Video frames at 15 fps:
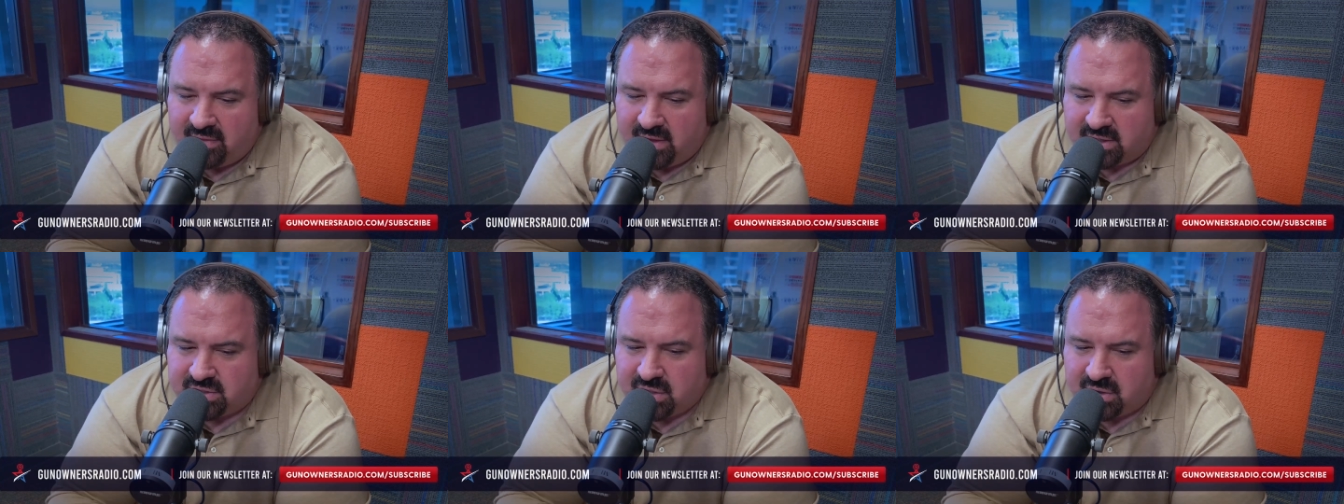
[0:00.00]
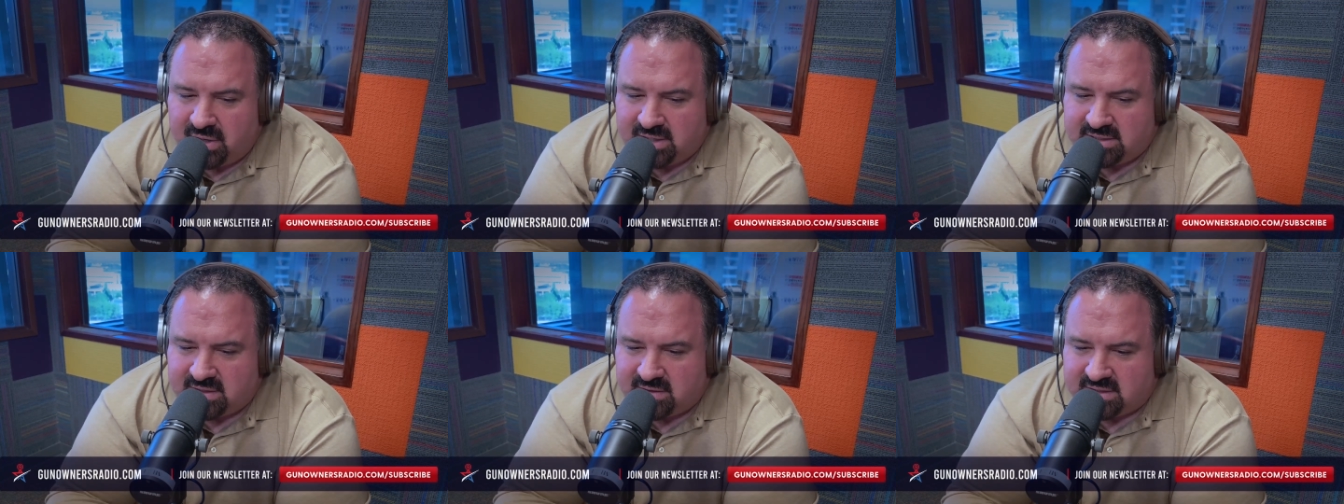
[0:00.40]
the
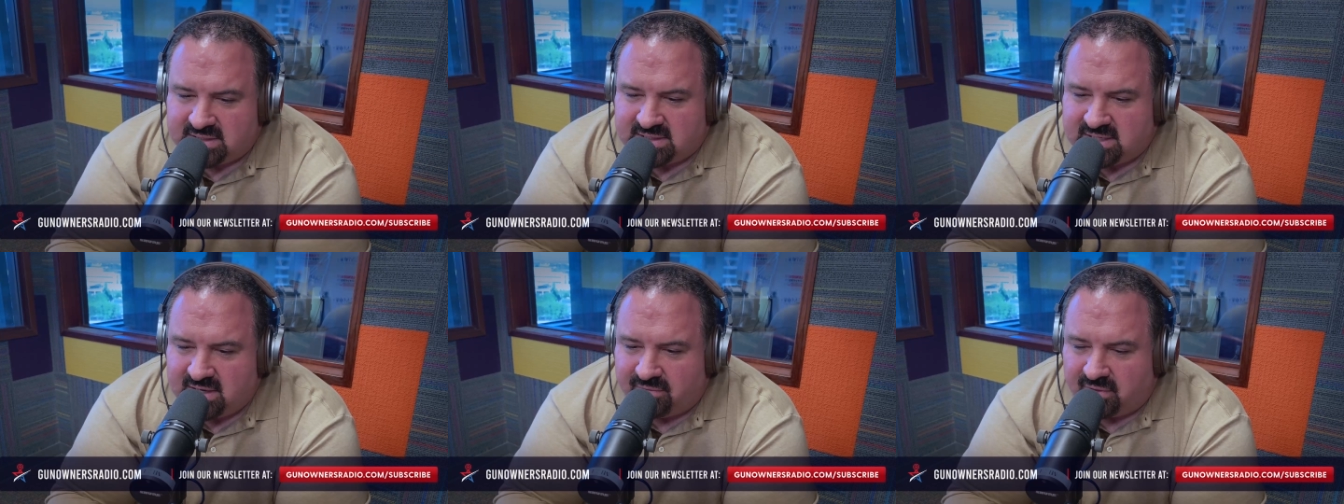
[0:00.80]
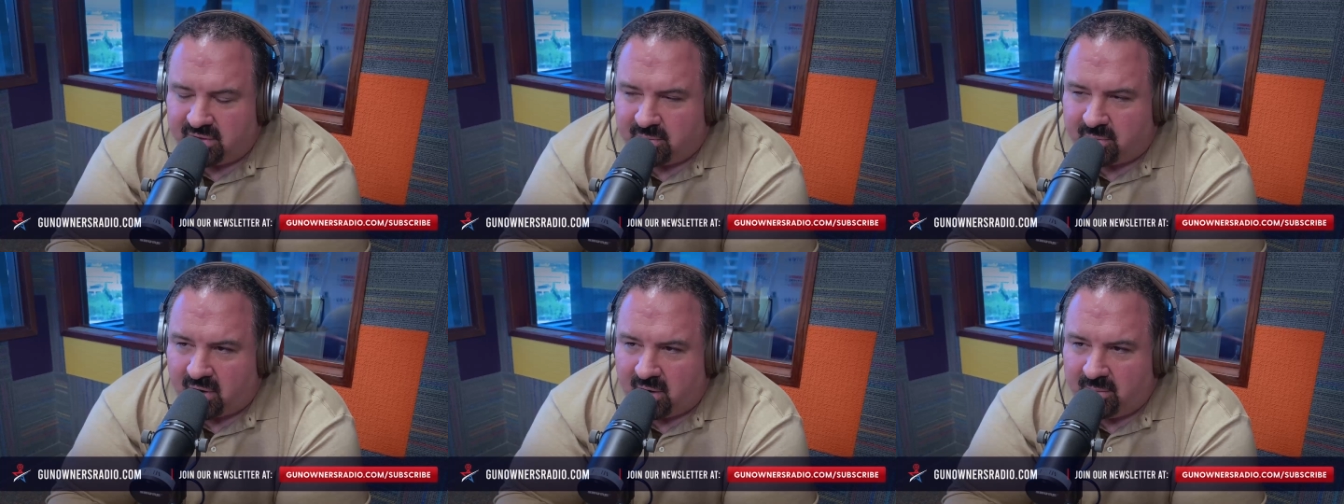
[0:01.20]
attorneys in the civil
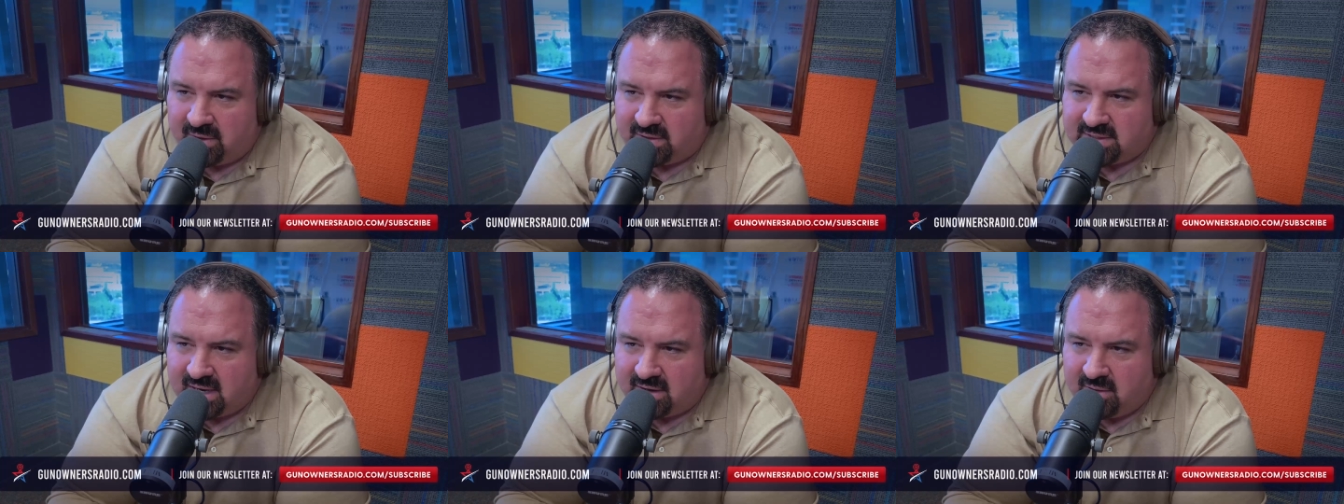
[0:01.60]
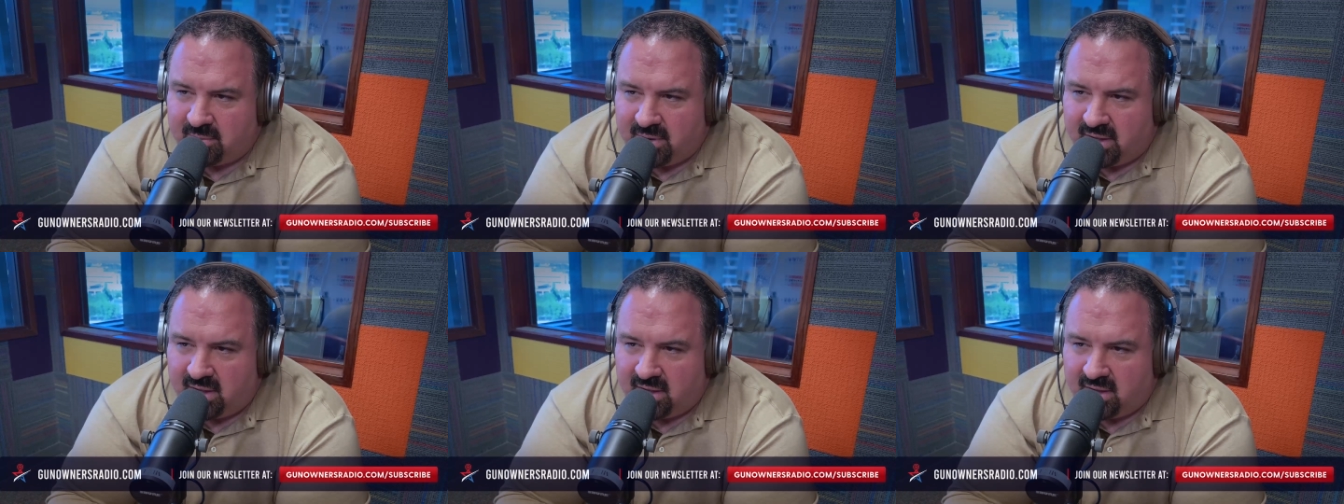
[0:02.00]
department tend to
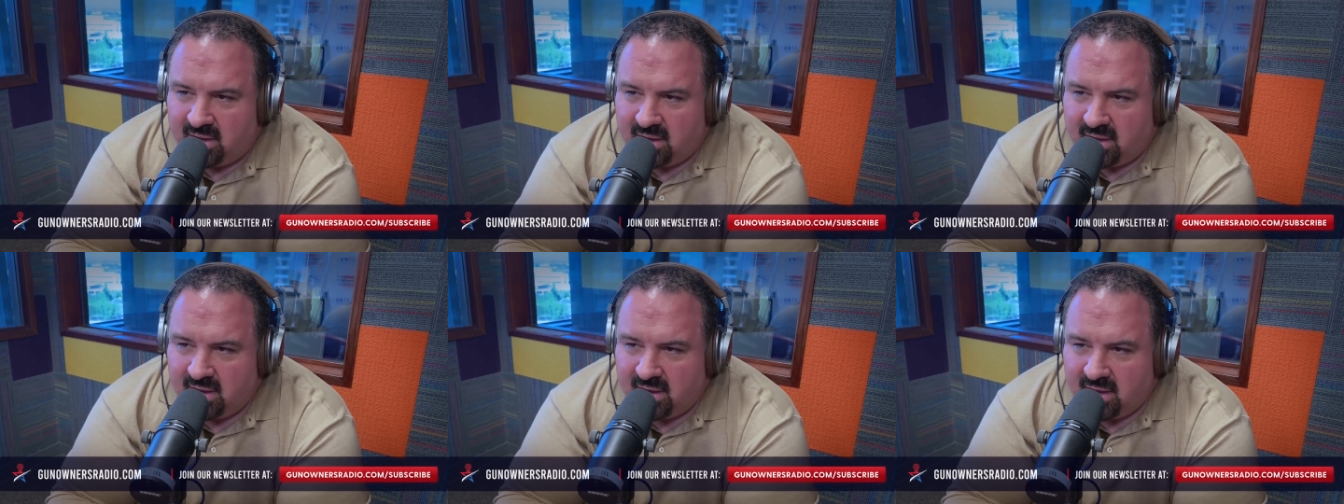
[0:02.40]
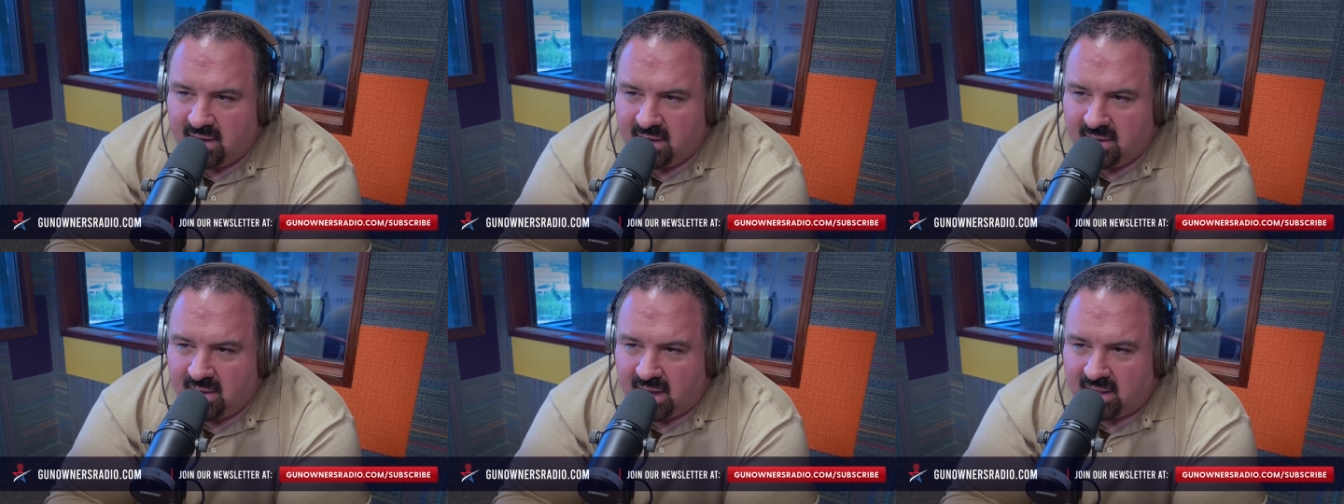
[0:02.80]
be two
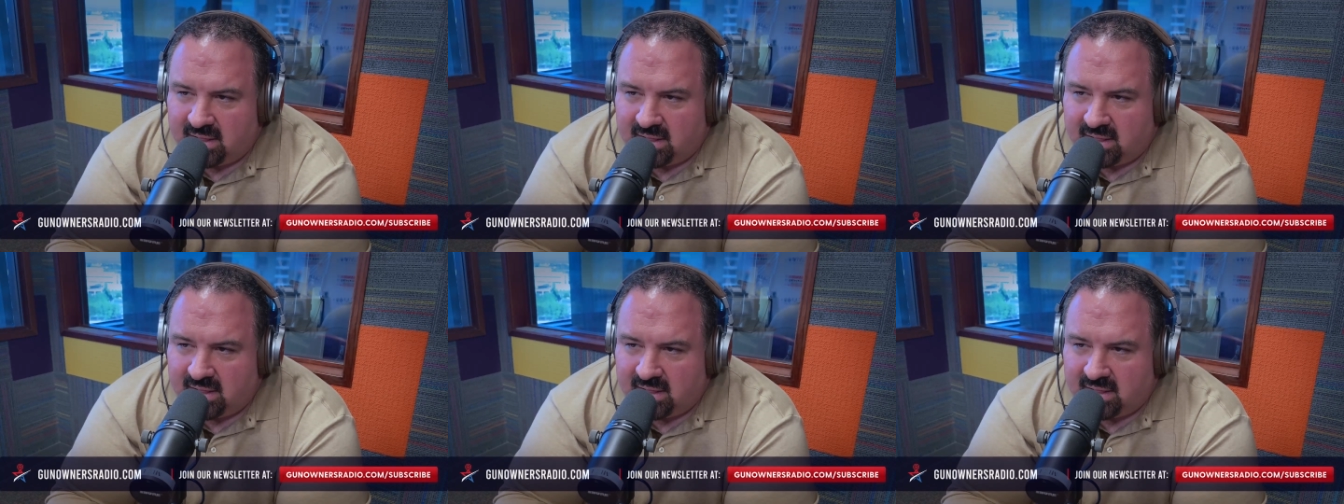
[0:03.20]
minutes,